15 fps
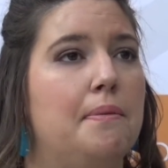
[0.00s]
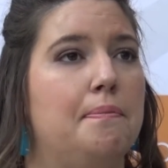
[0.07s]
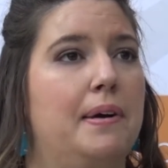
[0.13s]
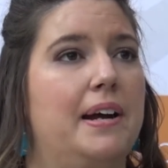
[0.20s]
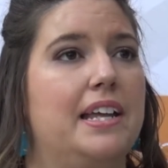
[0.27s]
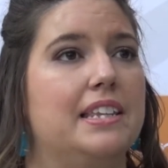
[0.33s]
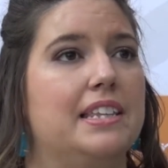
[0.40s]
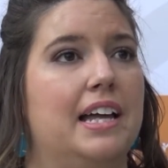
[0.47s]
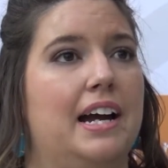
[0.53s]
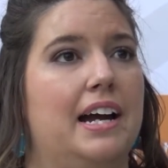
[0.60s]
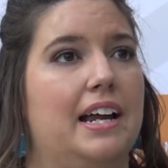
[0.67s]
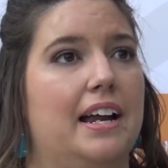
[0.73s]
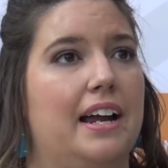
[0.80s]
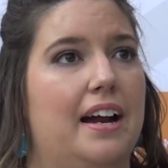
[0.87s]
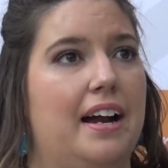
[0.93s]
but
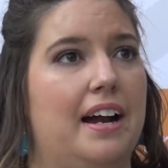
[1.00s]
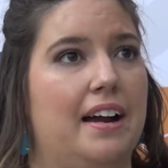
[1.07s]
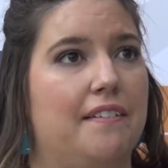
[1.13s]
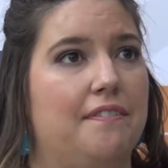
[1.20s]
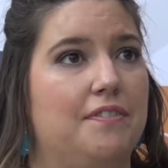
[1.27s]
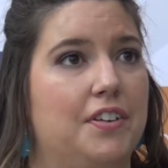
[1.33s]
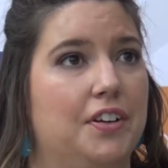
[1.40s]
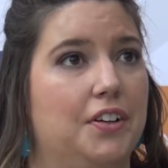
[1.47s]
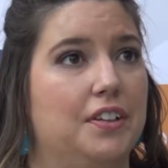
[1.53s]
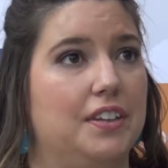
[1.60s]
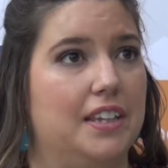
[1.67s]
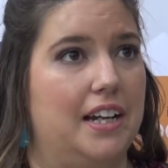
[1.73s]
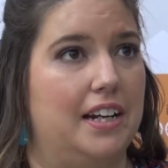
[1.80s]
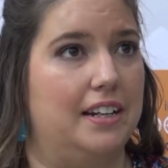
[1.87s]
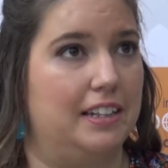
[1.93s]
that I feel
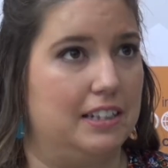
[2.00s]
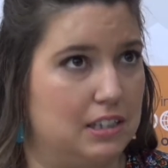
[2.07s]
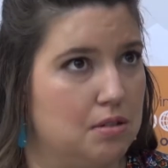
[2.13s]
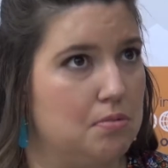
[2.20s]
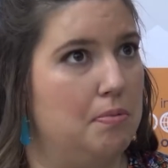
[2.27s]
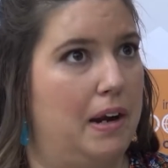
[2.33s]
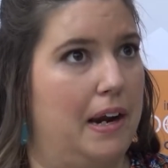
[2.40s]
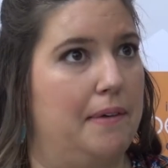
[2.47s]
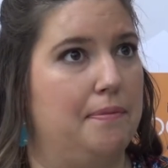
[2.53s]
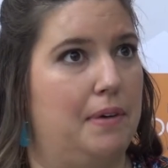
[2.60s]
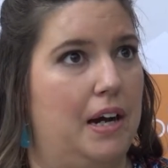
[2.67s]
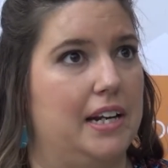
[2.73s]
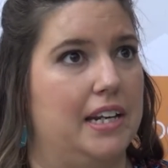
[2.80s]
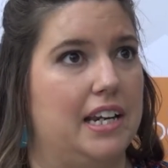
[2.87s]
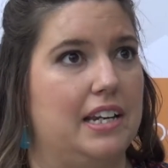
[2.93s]
that it's my
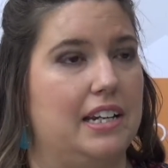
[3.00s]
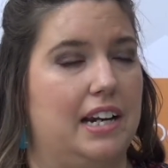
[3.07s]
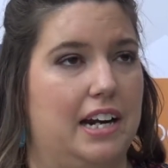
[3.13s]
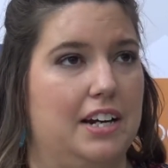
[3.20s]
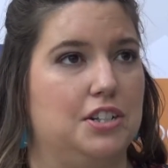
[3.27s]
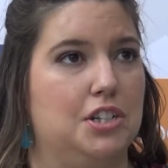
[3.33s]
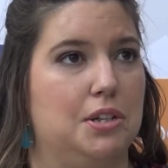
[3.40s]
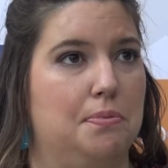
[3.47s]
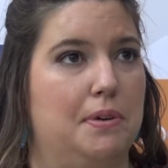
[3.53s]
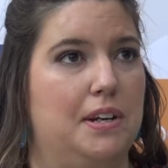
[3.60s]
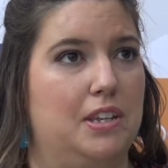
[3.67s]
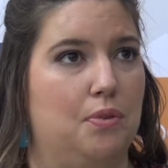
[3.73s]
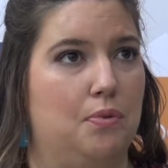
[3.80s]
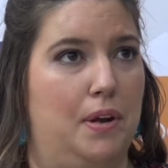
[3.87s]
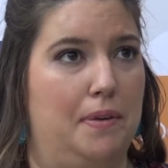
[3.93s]
body and I should be
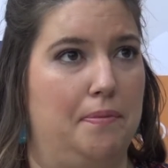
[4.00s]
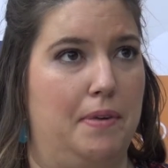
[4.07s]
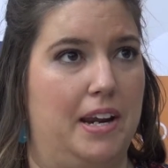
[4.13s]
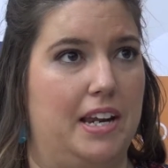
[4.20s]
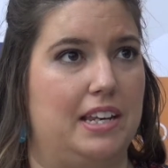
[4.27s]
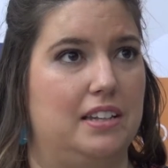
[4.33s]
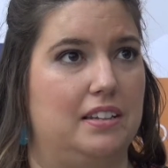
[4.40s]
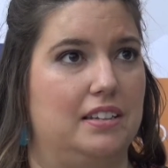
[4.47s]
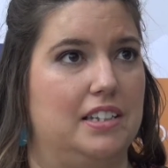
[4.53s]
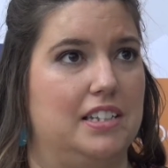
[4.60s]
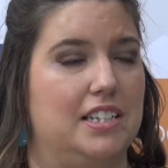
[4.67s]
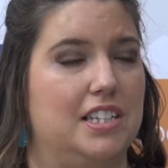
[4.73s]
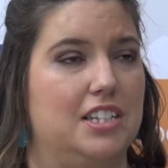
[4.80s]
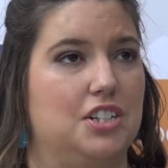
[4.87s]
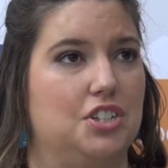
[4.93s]
the one making the
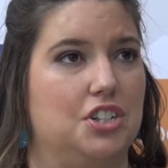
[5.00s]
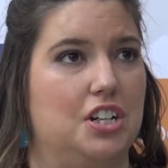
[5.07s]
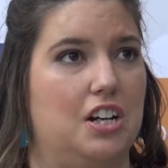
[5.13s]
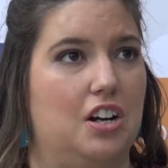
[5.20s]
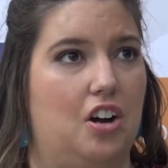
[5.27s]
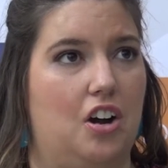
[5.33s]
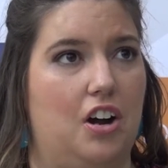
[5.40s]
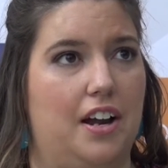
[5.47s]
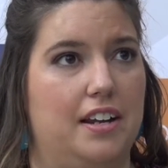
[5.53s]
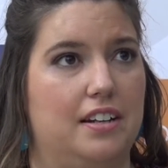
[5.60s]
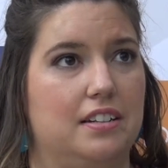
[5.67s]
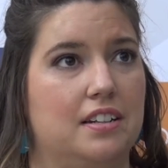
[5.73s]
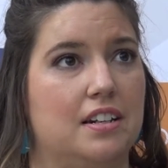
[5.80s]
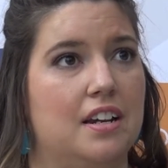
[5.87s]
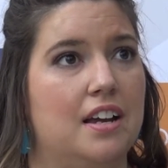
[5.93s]
decision on
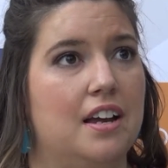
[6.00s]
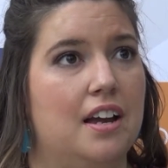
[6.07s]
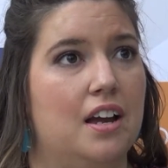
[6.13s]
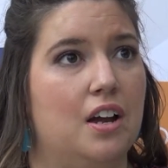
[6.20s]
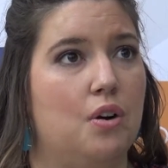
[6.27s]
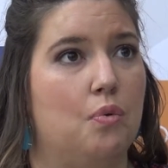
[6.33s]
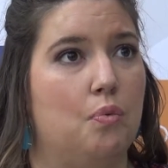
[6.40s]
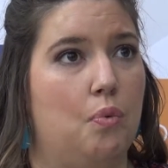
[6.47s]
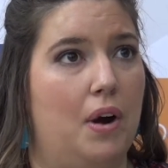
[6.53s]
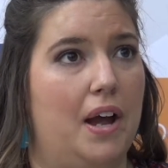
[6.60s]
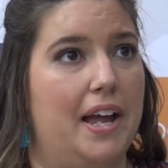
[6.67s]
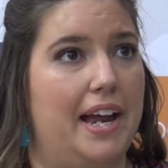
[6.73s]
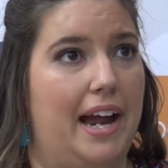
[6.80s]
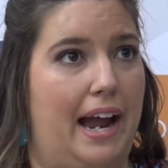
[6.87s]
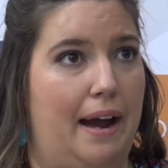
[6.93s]

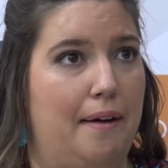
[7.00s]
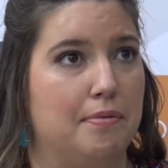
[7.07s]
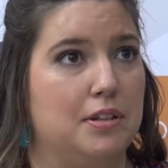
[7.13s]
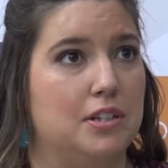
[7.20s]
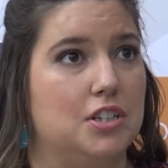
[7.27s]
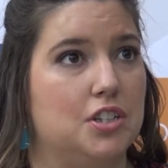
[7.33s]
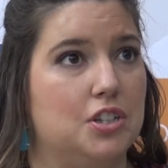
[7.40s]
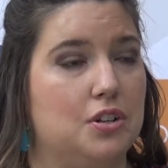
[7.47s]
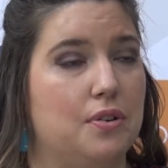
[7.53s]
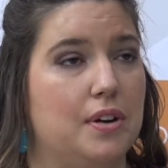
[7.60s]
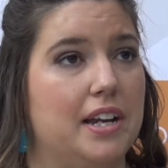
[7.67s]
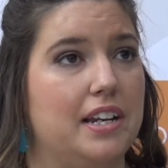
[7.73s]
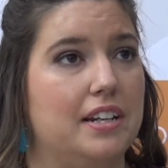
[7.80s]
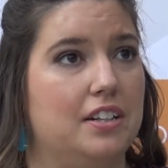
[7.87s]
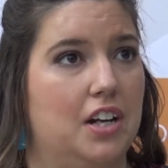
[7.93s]
what happens to
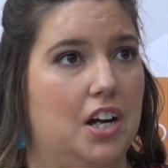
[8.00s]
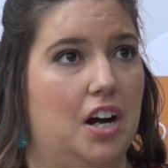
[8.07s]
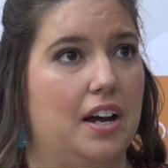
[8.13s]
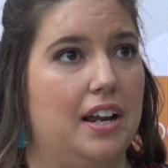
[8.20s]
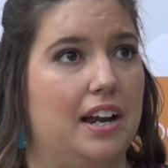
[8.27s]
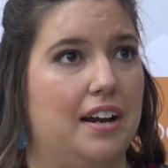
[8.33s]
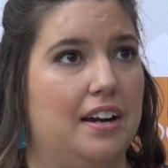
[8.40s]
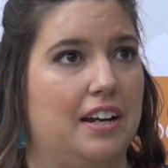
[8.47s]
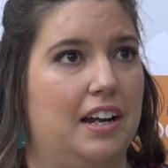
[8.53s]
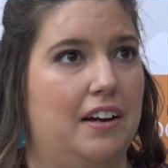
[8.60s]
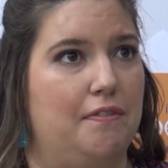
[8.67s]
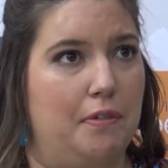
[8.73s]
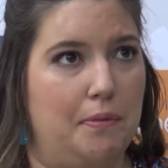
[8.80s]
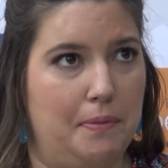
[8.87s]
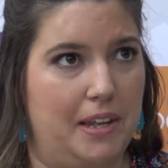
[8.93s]
it, not a
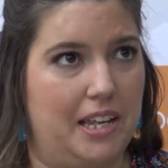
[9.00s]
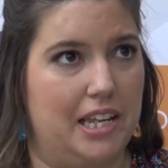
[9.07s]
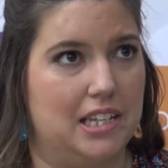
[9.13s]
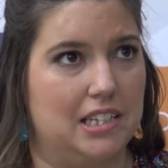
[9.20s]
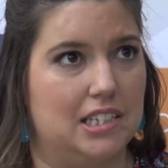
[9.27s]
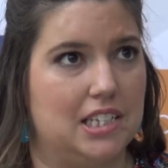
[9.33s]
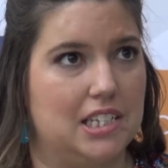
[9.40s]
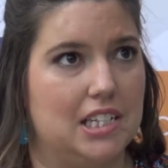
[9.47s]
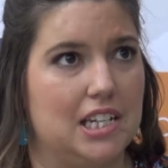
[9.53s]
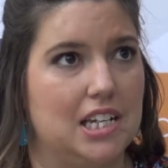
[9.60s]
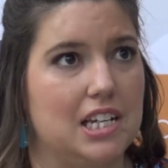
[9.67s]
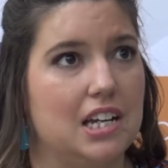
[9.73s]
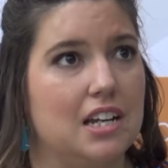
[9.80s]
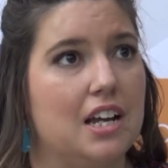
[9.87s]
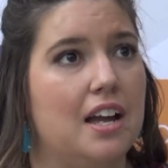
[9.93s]
government
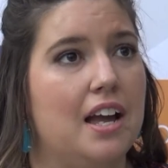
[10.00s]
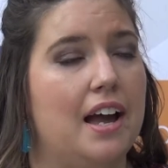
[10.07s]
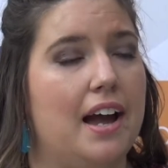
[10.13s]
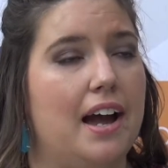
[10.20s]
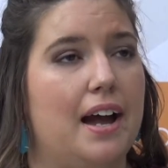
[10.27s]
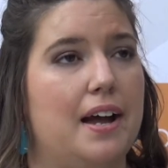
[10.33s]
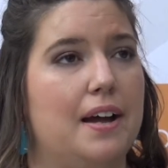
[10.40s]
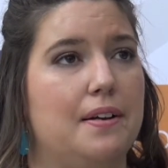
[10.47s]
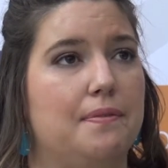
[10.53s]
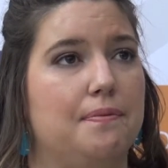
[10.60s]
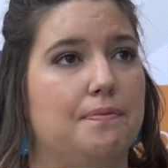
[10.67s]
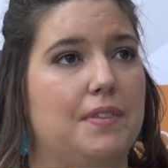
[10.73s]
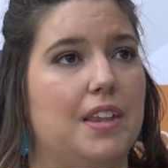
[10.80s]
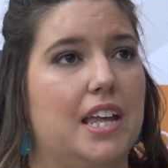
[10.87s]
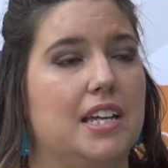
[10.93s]
entity.
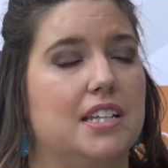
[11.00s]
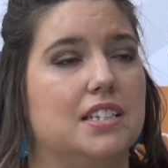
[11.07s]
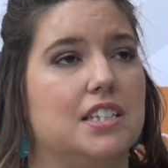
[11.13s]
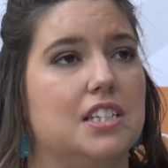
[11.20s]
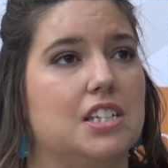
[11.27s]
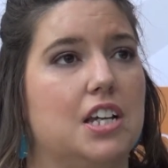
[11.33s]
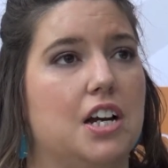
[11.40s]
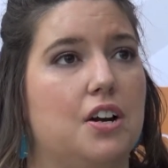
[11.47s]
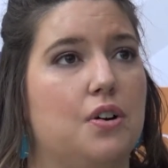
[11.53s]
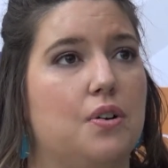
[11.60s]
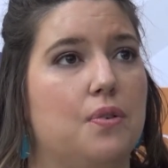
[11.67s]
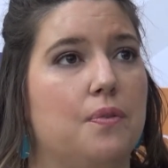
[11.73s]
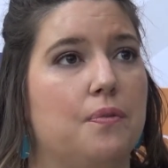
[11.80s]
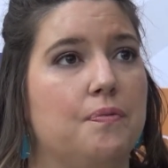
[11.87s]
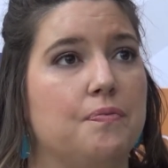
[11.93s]
And
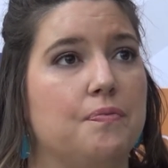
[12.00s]
so